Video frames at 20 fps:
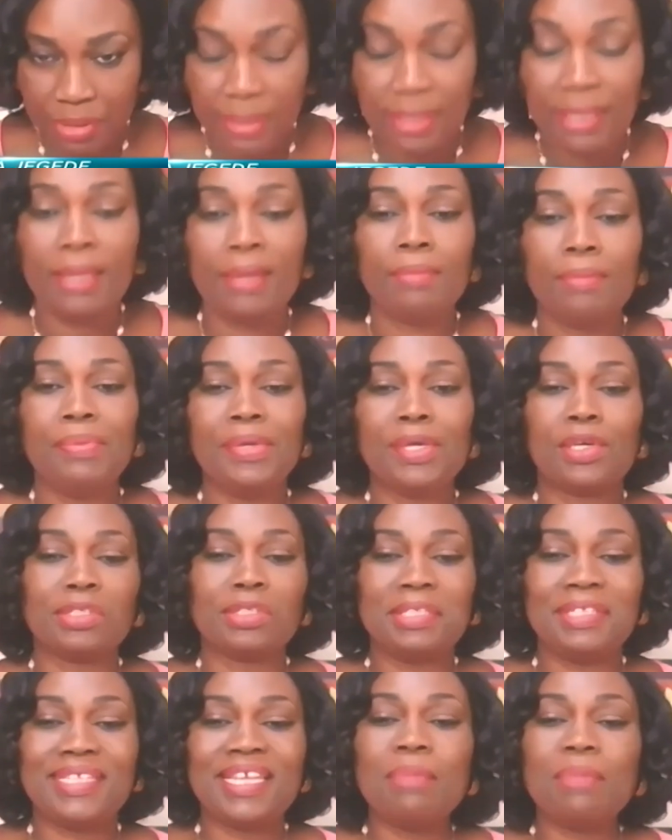because
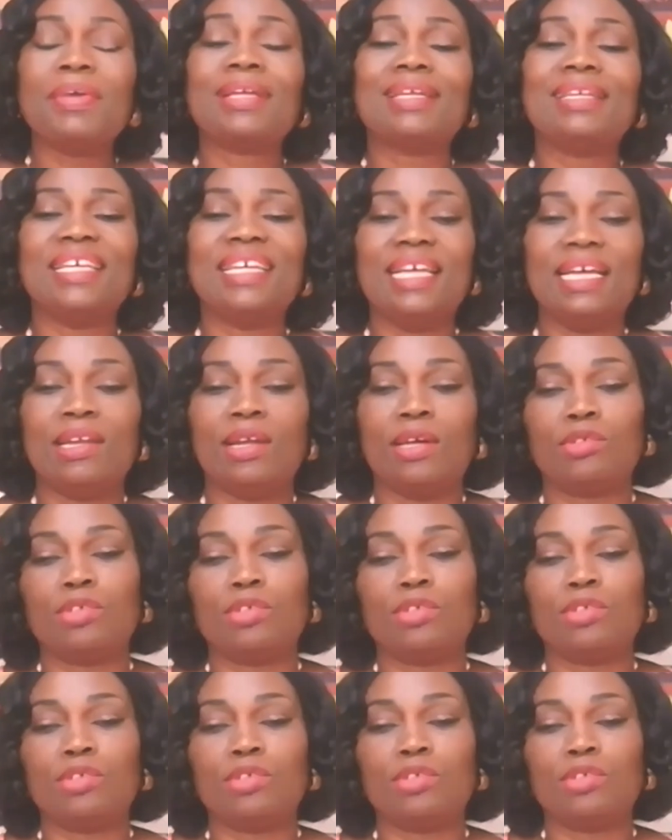typically a lot of
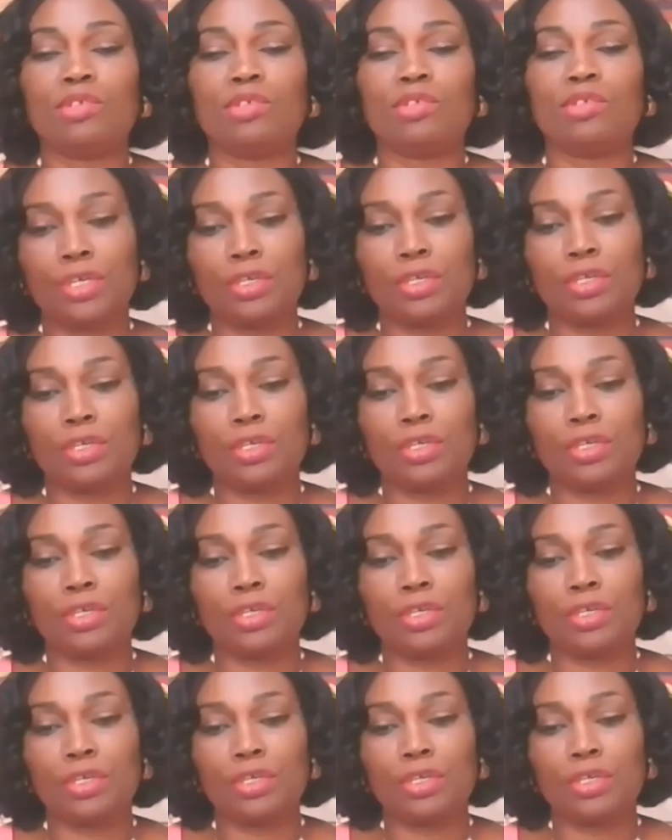us, we just,
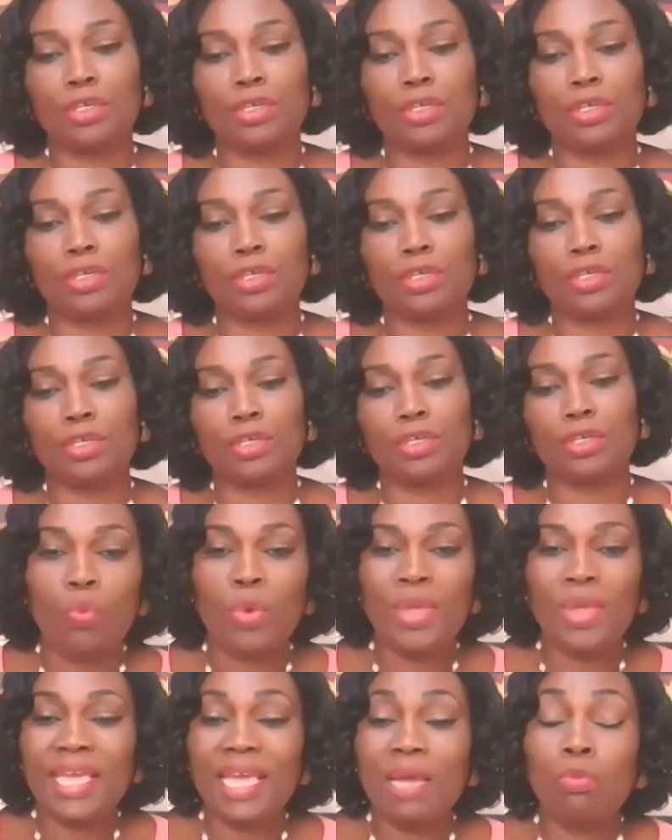as women,
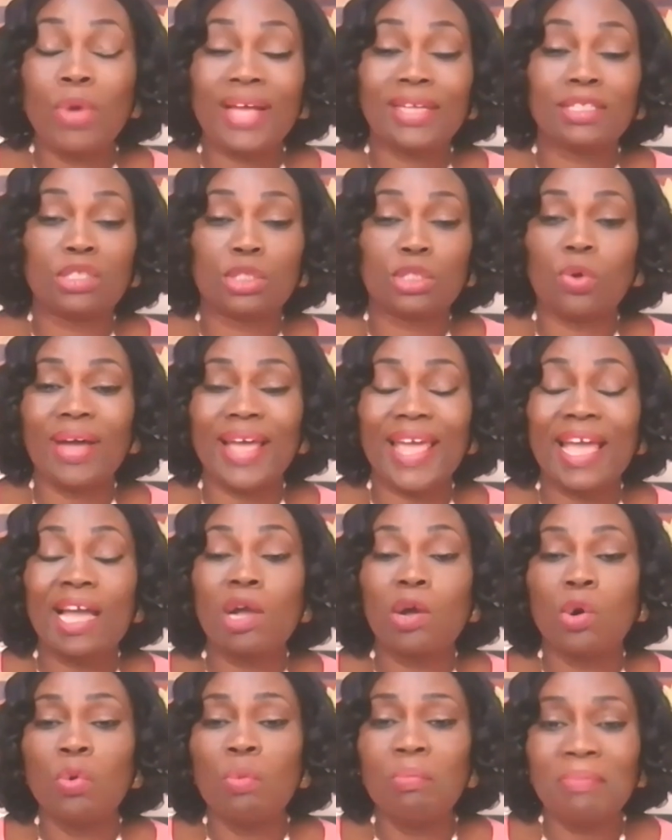we, we are so
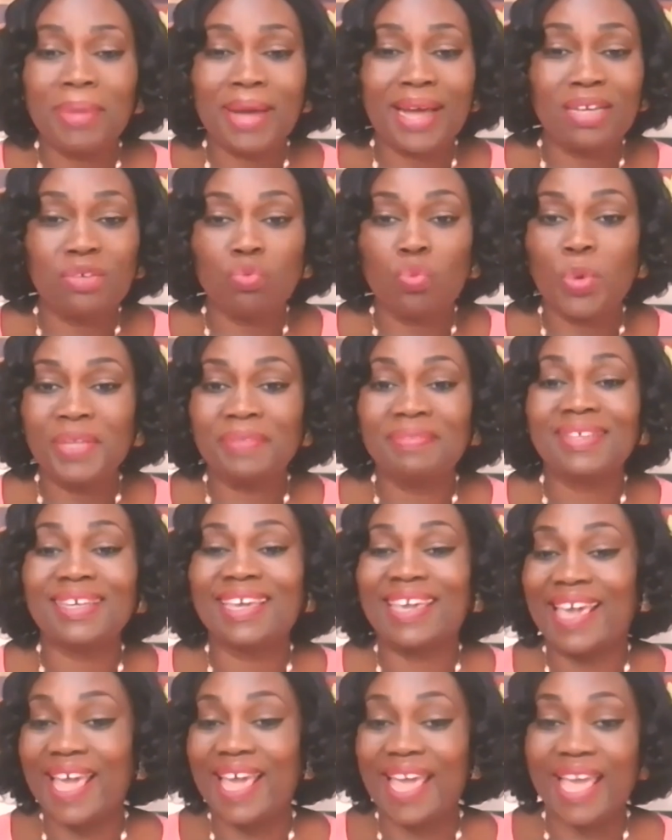encumbered with the
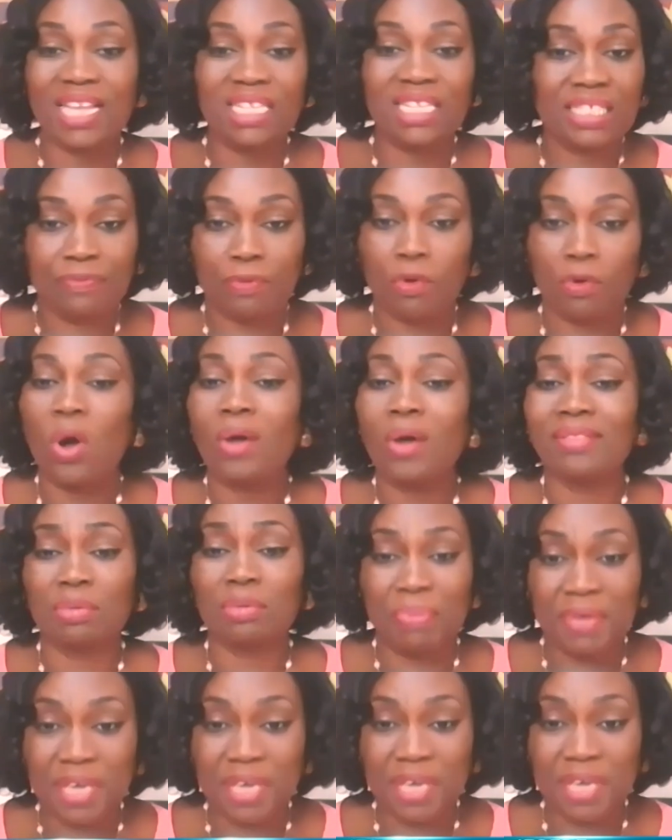cares for other
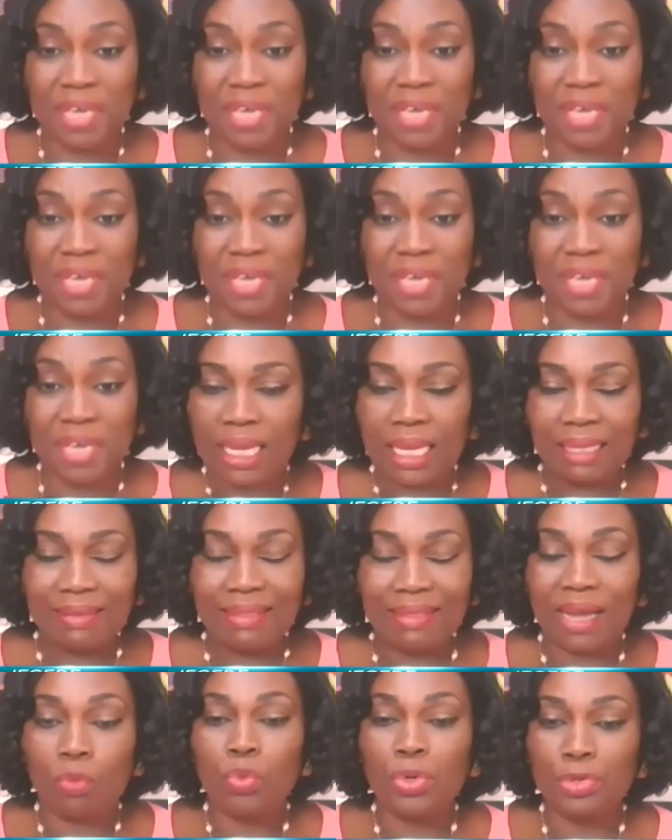people
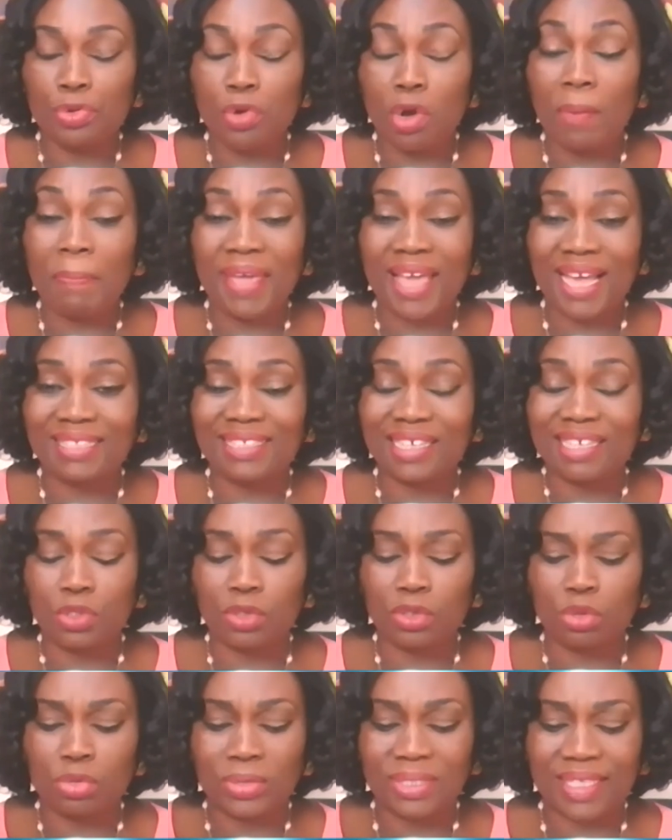that we do not pay attention
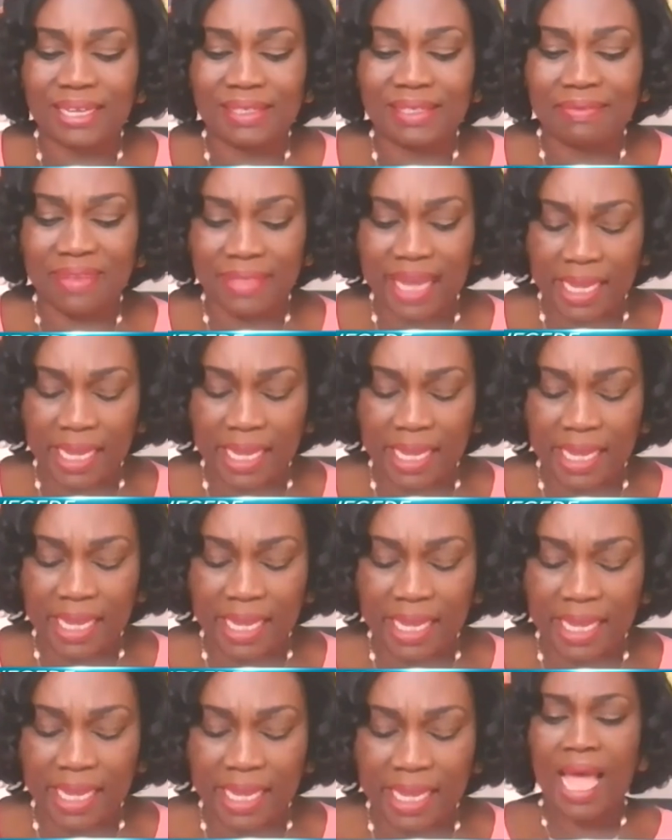to certain things.
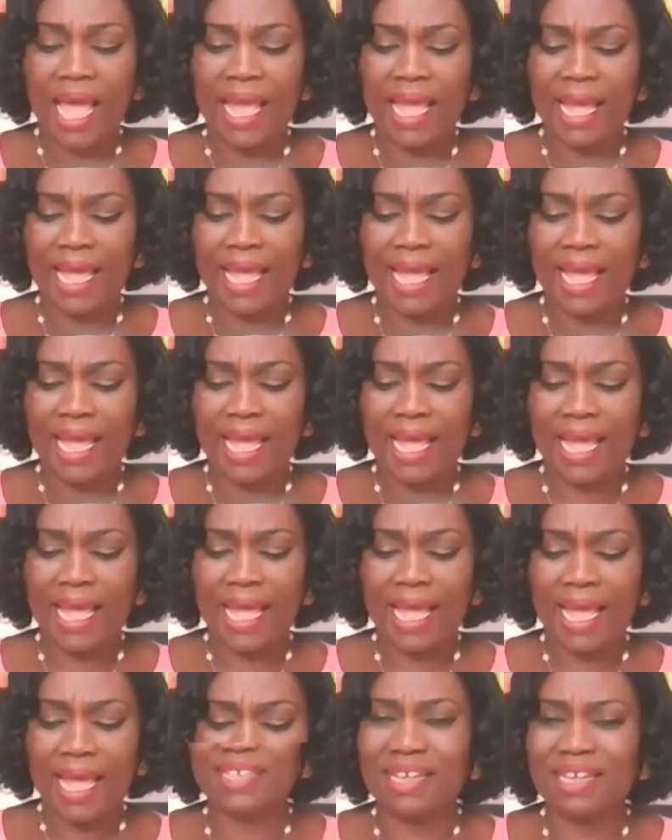I am
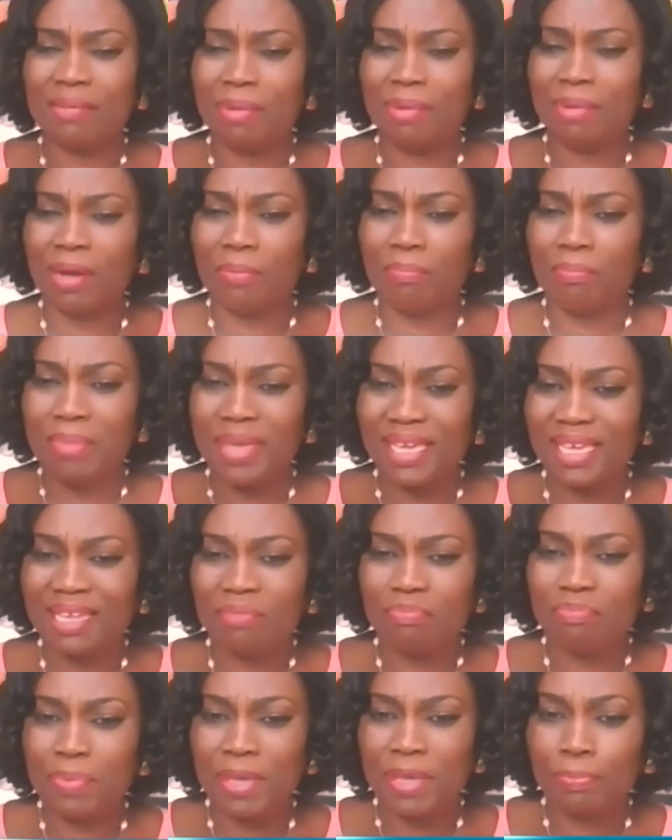passionate about
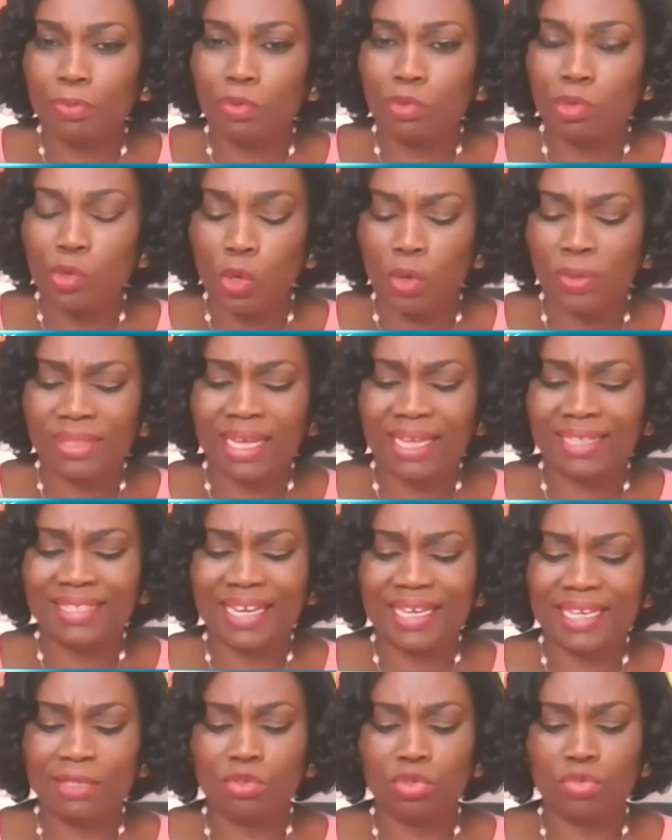making people know that they
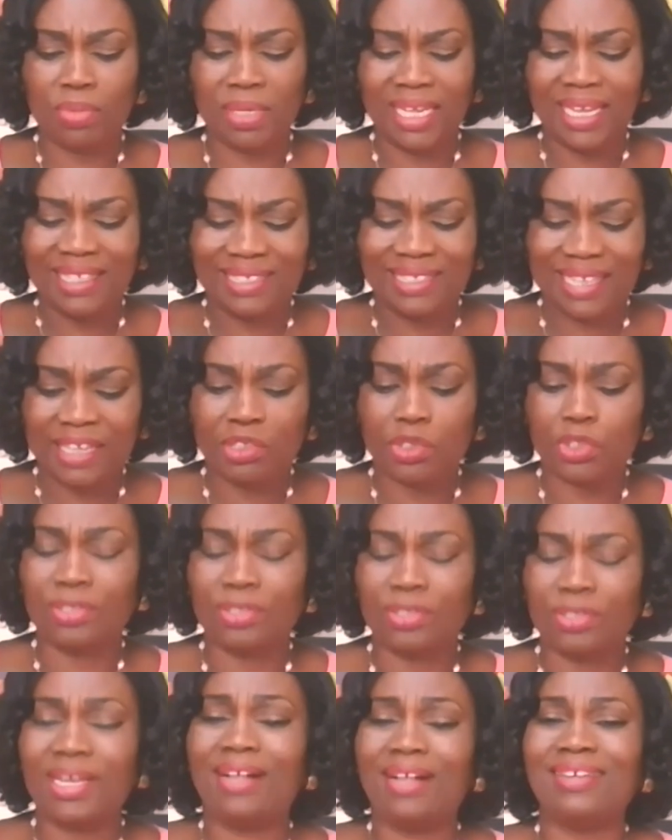need to be
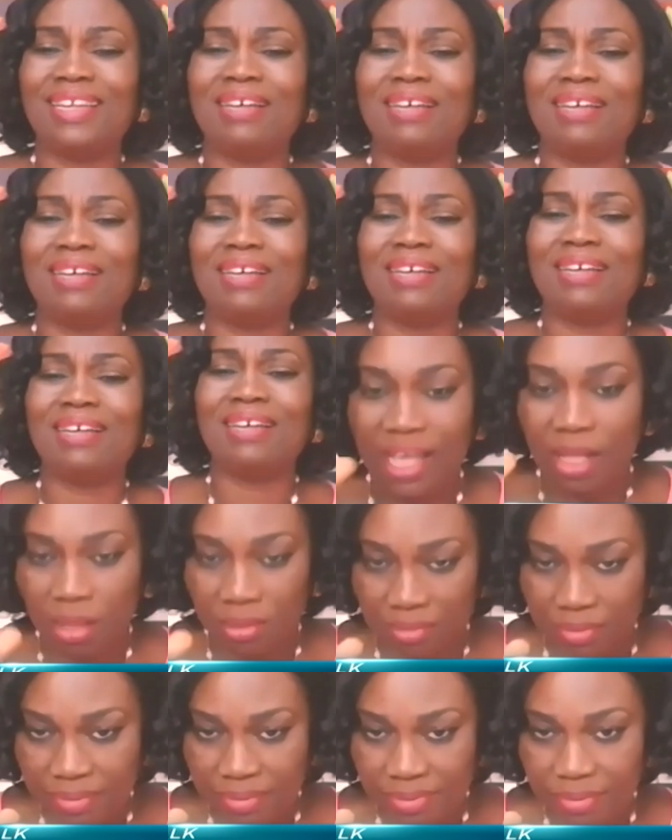intentional about their
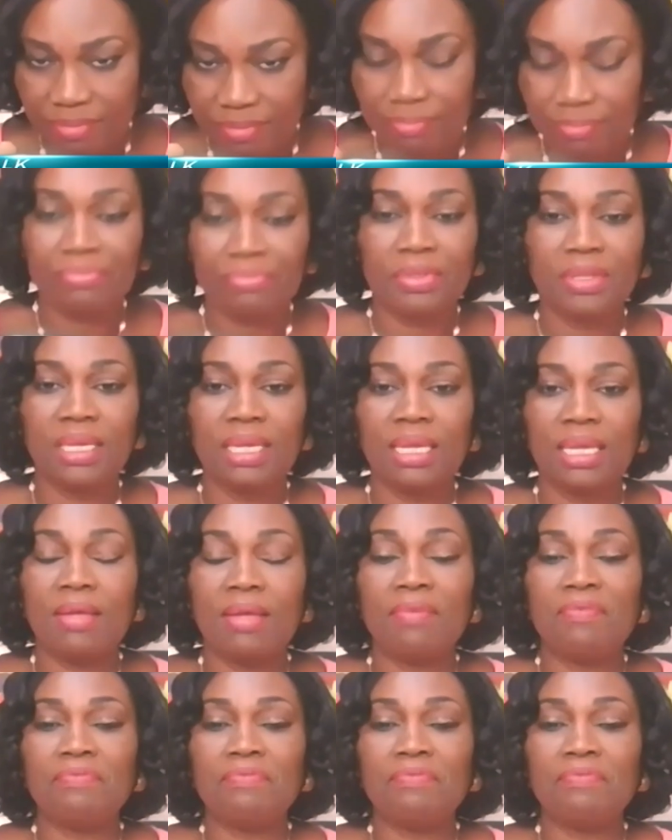health. Mm-hmm.